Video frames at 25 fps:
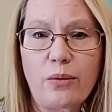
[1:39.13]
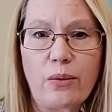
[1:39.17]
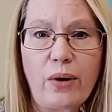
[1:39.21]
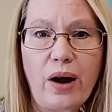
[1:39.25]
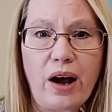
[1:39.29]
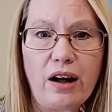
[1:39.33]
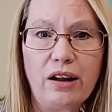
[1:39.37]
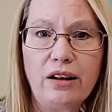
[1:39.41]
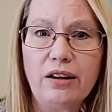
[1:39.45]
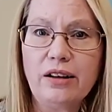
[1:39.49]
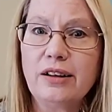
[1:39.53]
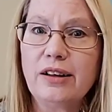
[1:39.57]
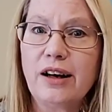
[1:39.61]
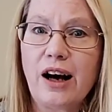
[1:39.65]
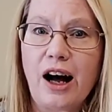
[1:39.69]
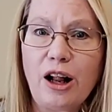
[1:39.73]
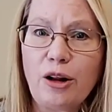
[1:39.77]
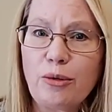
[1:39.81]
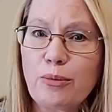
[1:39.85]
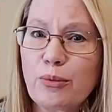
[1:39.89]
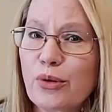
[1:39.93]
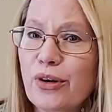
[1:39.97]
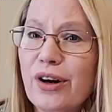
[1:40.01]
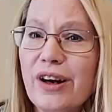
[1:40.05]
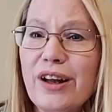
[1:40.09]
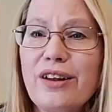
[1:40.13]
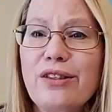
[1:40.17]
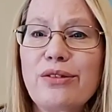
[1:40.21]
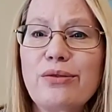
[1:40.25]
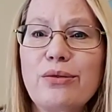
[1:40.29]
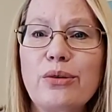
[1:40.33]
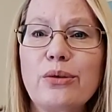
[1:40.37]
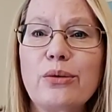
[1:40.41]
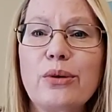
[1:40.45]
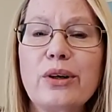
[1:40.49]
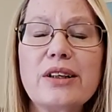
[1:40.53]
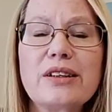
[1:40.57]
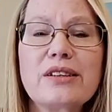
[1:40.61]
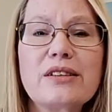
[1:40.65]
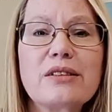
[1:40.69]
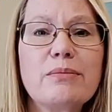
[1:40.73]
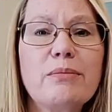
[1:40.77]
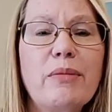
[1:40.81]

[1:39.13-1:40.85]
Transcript: well, I'll pray through it.